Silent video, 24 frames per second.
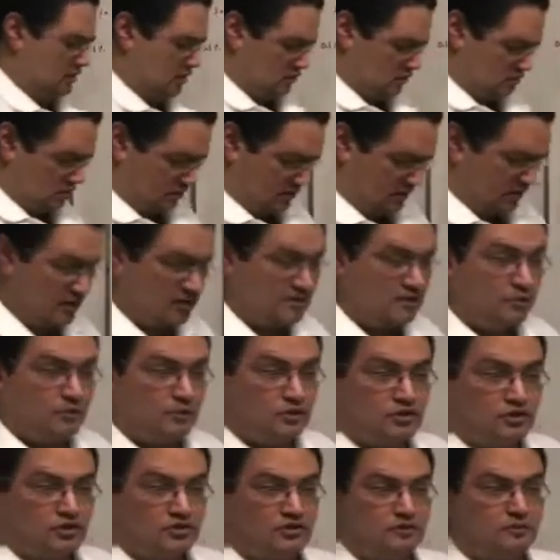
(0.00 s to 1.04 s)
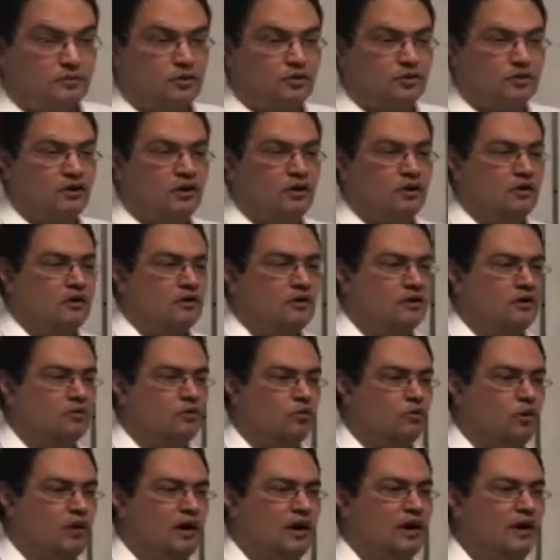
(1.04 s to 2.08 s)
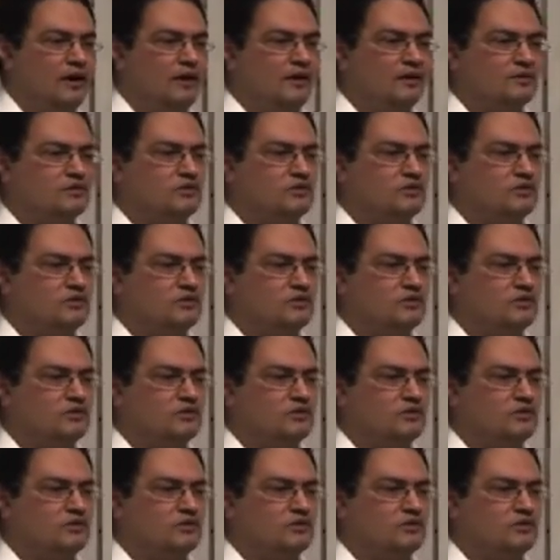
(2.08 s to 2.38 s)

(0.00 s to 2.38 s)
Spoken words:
So increase the pressure support. Why?